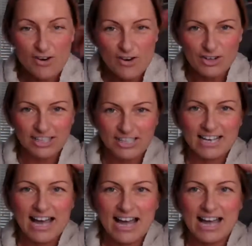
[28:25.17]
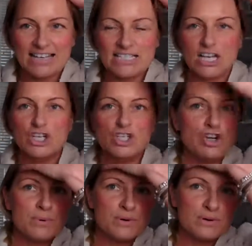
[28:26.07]
fun and
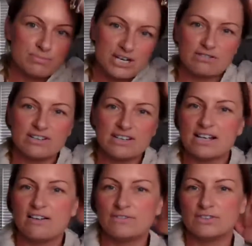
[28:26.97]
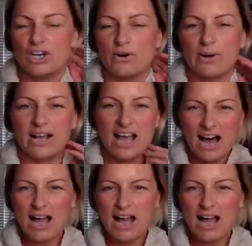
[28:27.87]
not putting pressure on yourself and going,